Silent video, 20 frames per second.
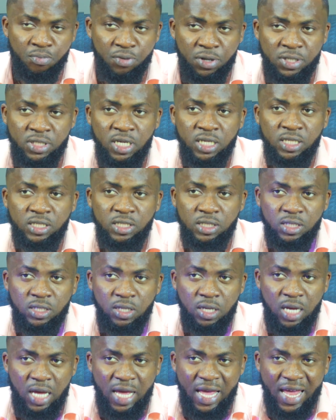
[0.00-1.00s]

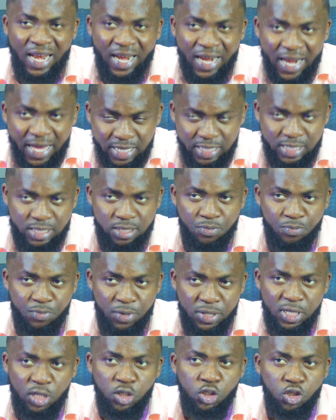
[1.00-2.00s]
President-elect
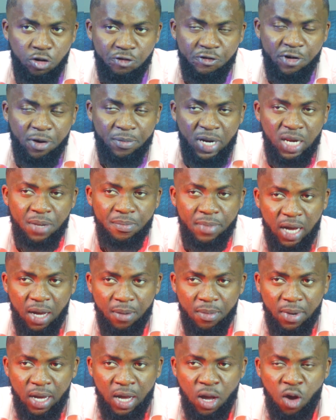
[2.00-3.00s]
President John Dramani
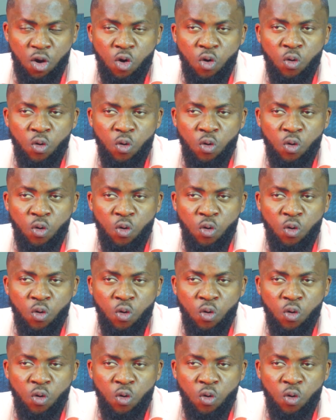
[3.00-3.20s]
Mahama